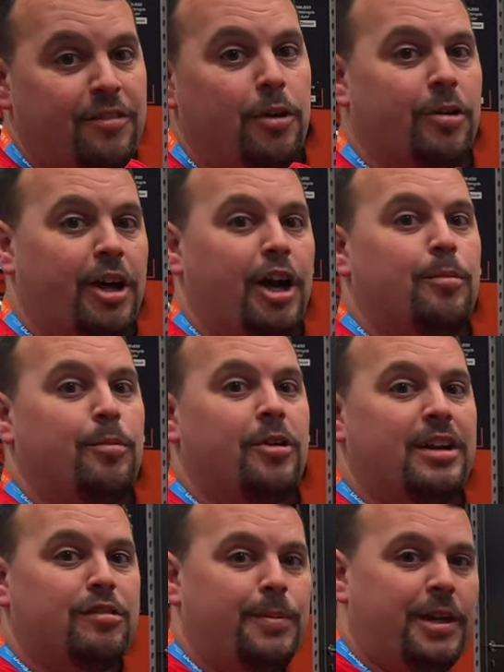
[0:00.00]
if you want to
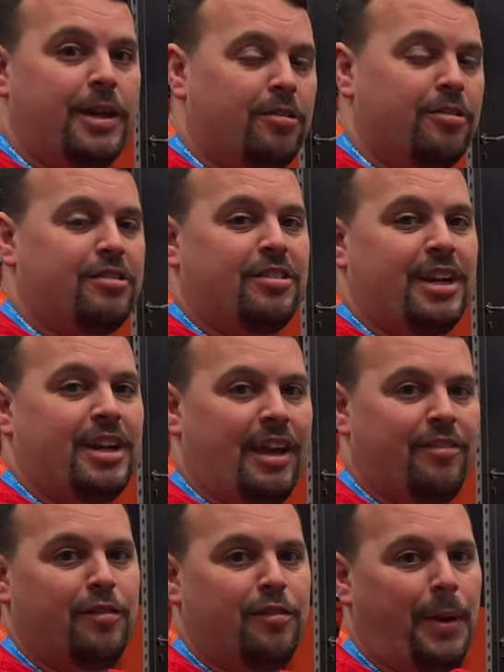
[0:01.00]
upgrade speakers, it's going to
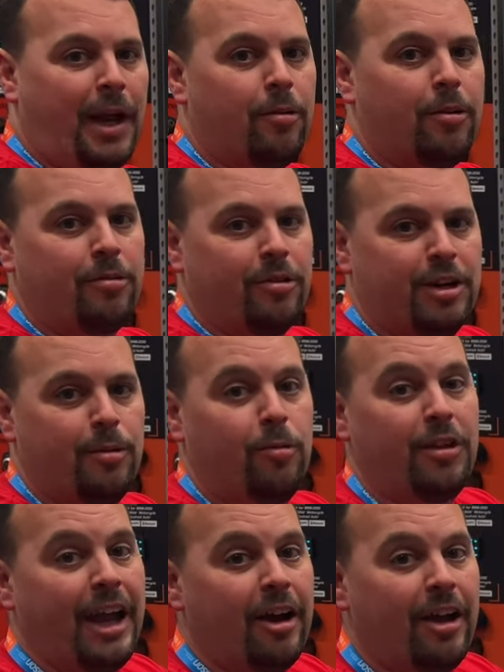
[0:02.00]
have enough power to run them
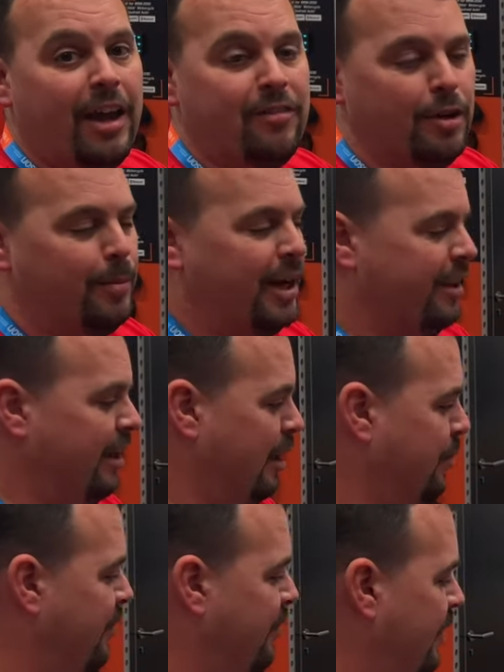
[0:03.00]
without having to buy that
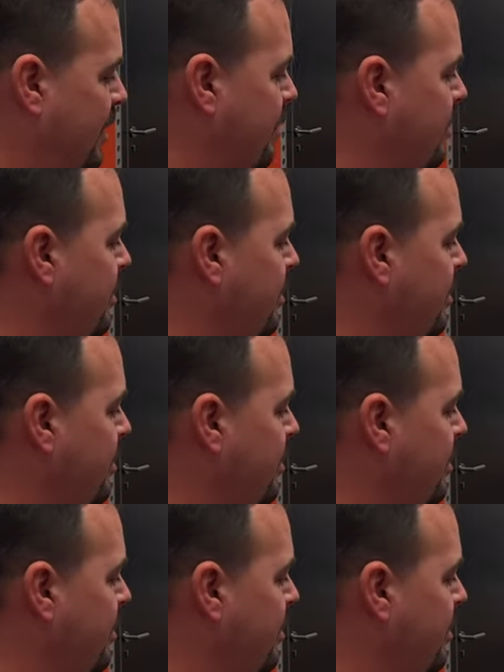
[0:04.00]
amplifier.